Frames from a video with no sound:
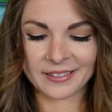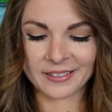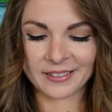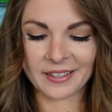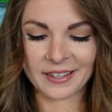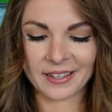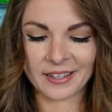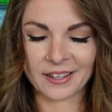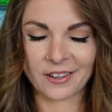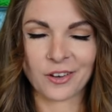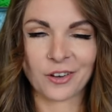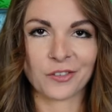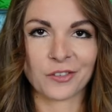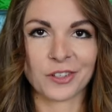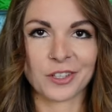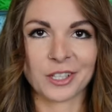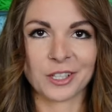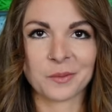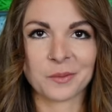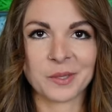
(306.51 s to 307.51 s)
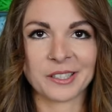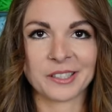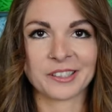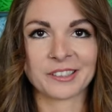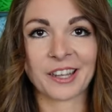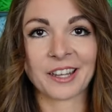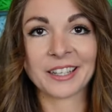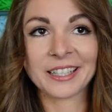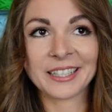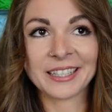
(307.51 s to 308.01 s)
Uh, hopefully it'll be
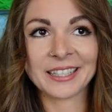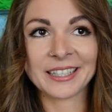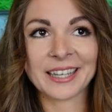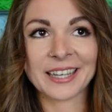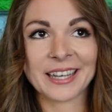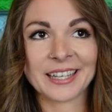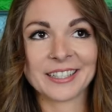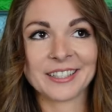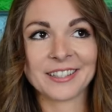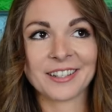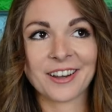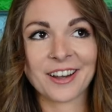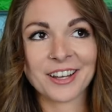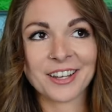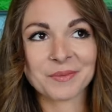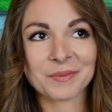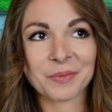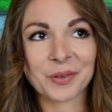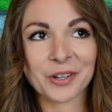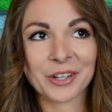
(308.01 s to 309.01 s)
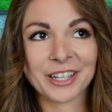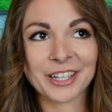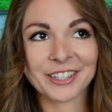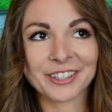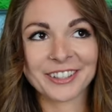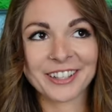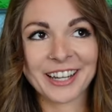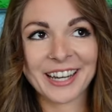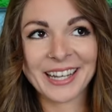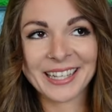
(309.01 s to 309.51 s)
sunny and not pouring
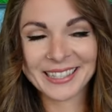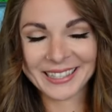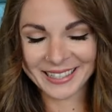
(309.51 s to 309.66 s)
rain,